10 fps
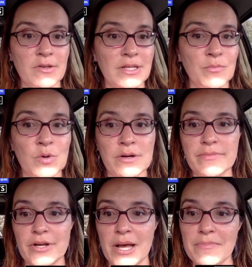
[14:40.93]
They're not paying
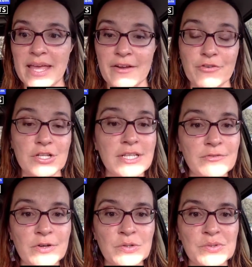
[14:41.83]
for ClickFunnels,
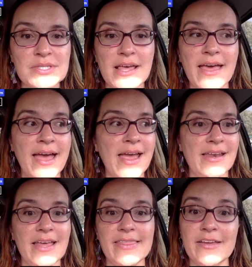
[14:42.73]
and they've just
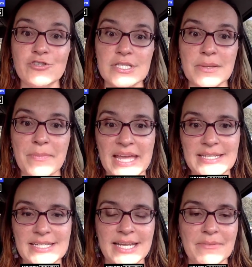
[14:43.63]
abandoned it.
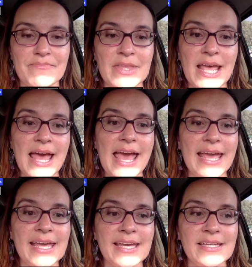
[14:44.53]
And
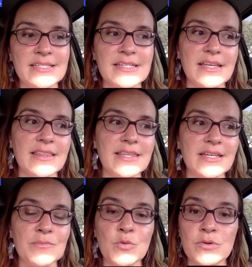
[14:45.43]
the number one
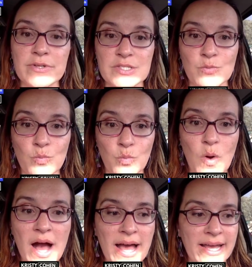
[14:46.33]
reason why
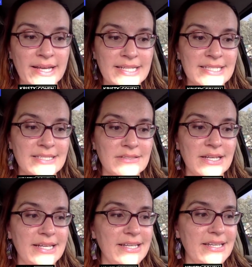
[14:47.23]
is
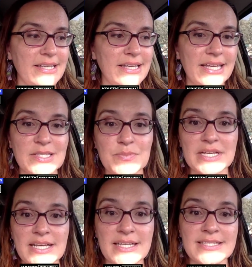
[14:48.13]
because
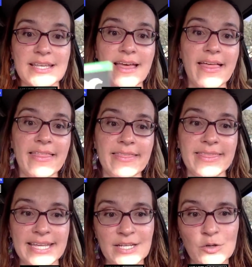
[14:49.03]
they didn't know how to
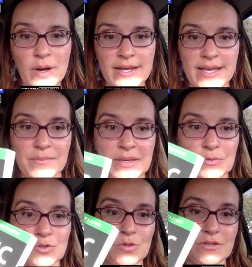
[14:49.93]
get people to the
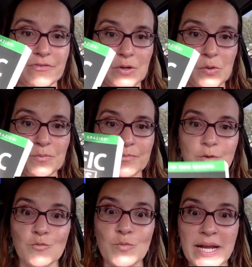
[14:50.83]
funnel, right?
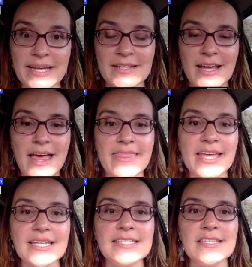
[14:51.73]
That is such a
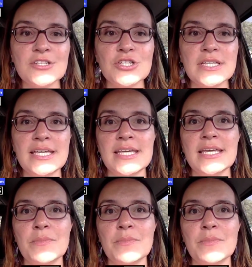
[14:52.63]
key component.